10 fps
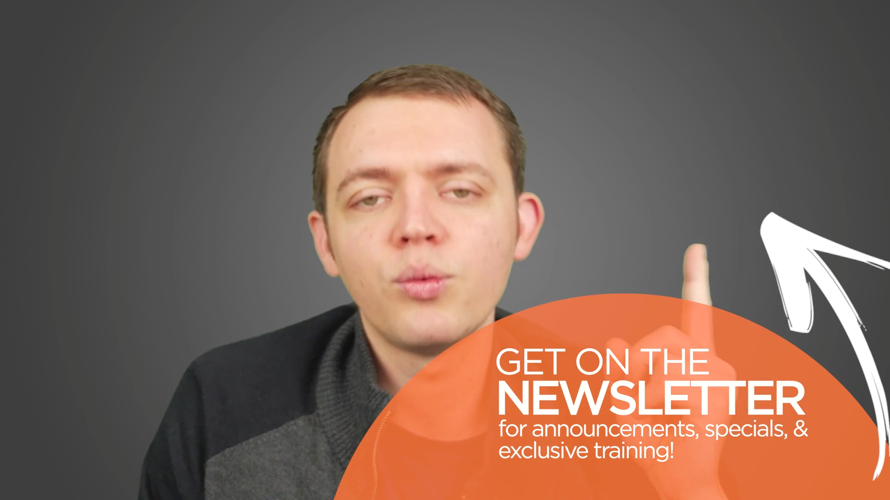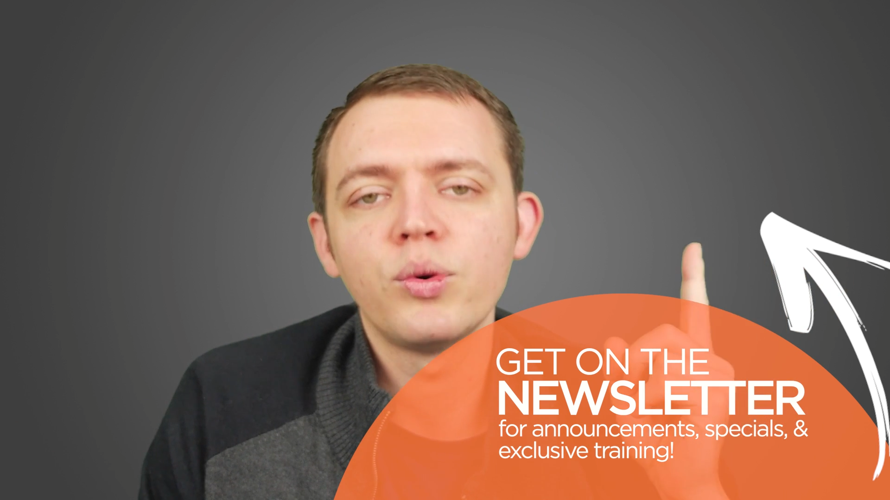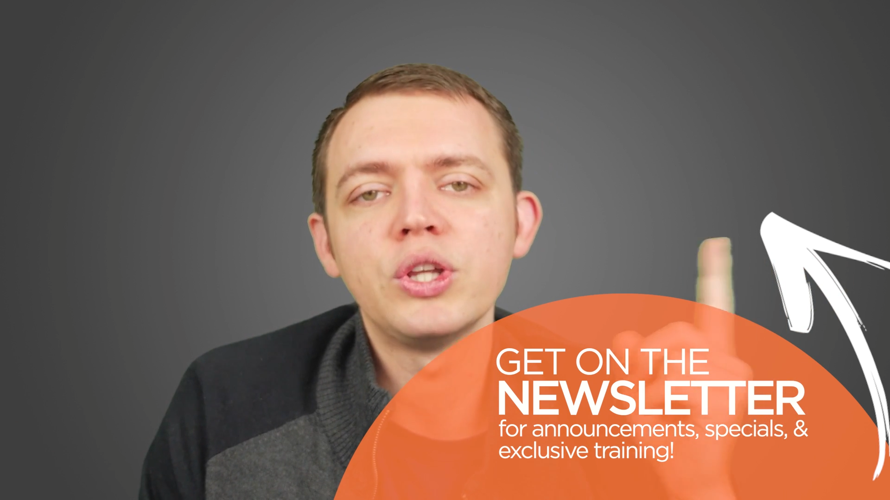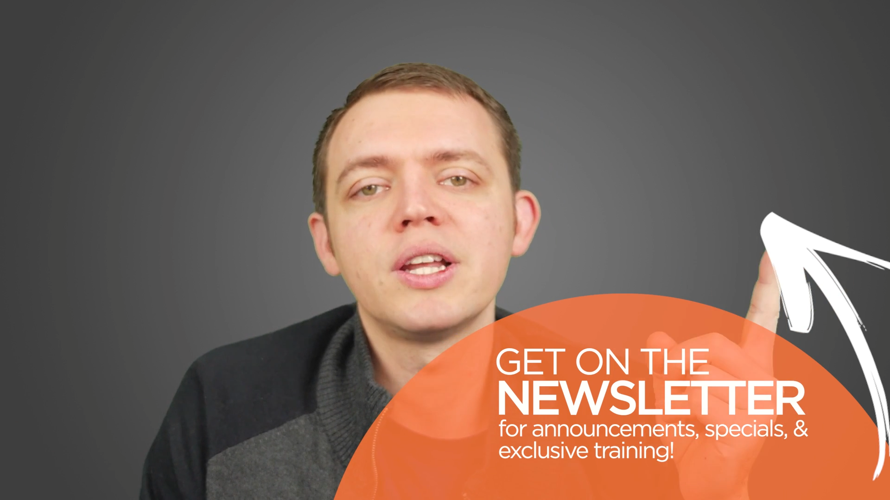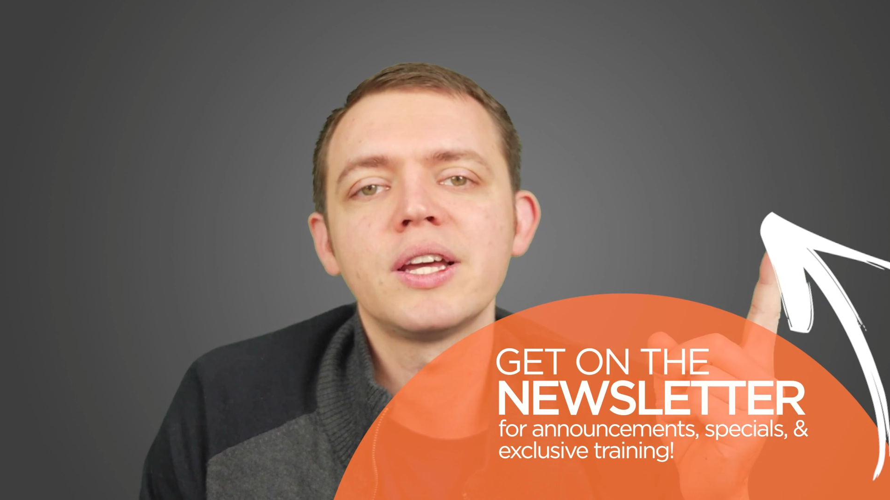When
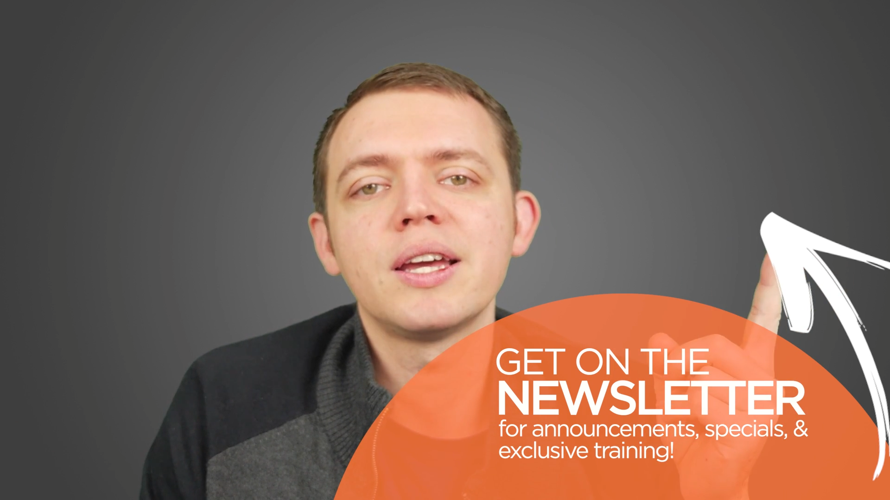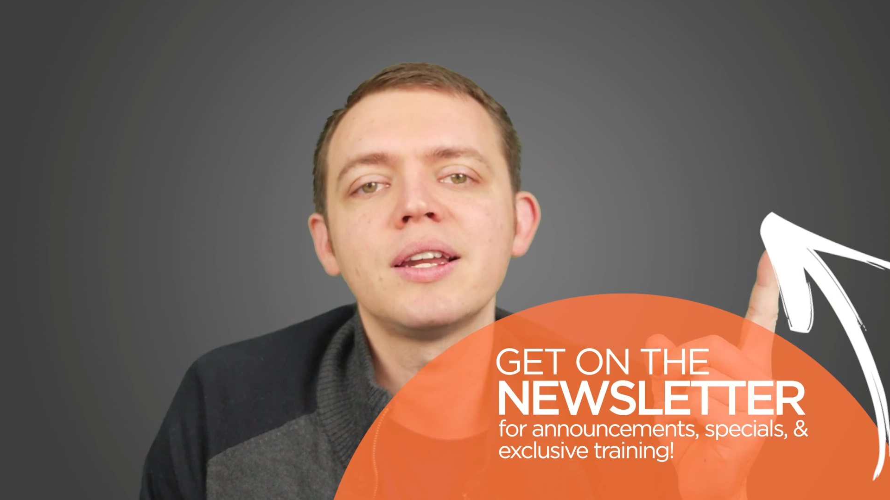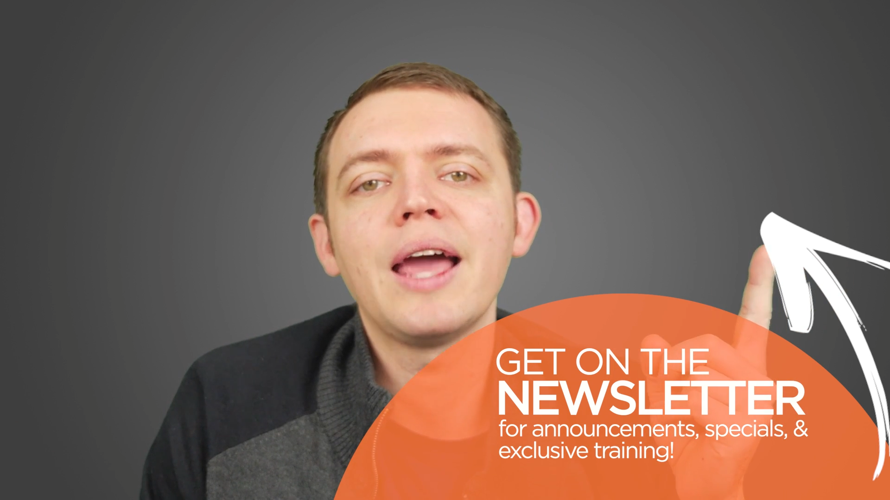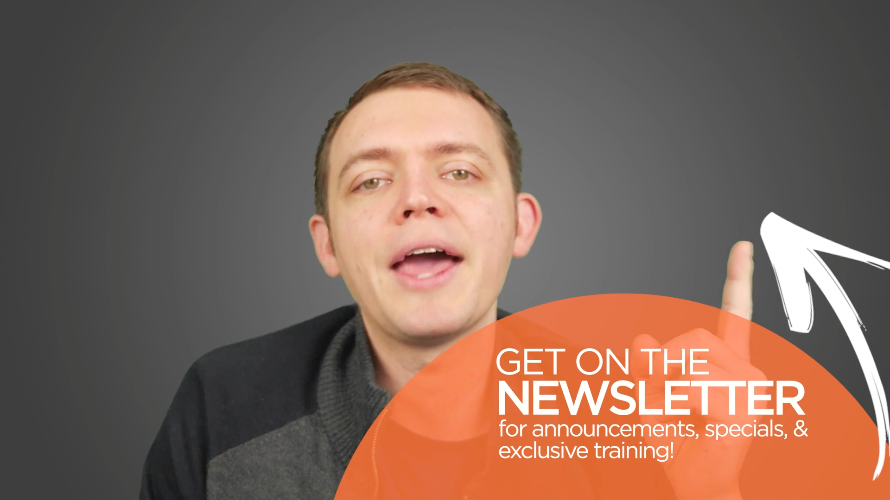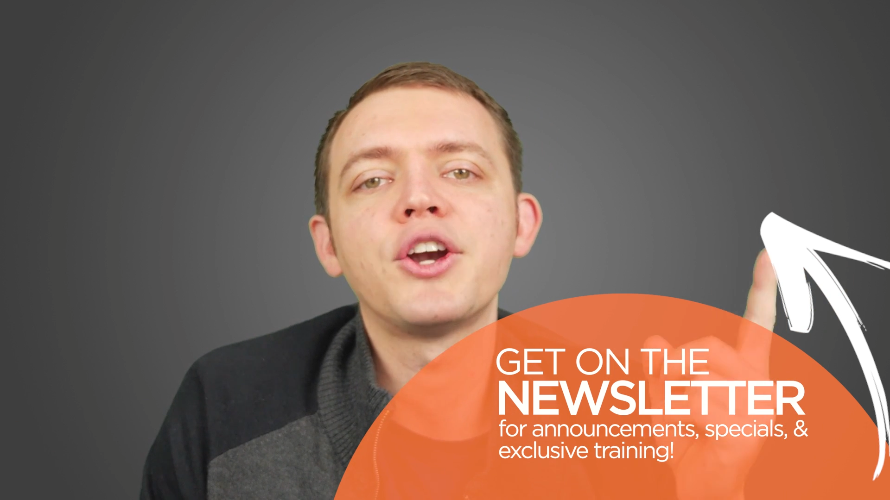you click
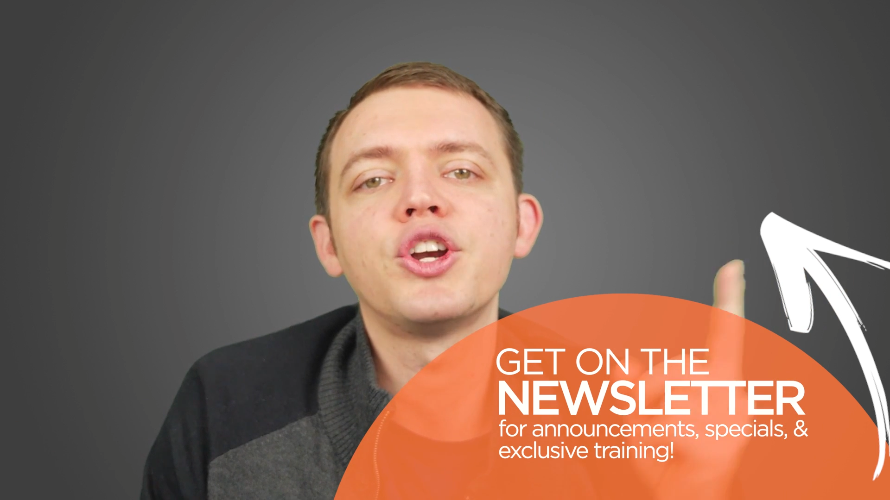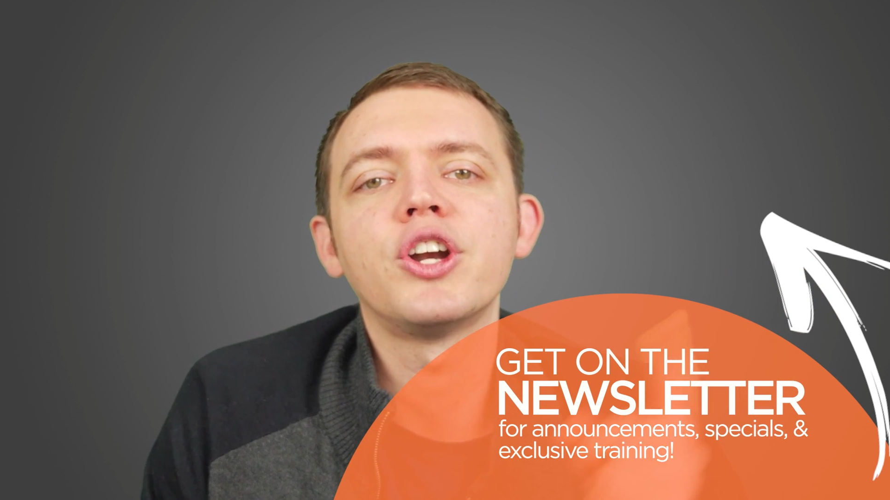it, enter your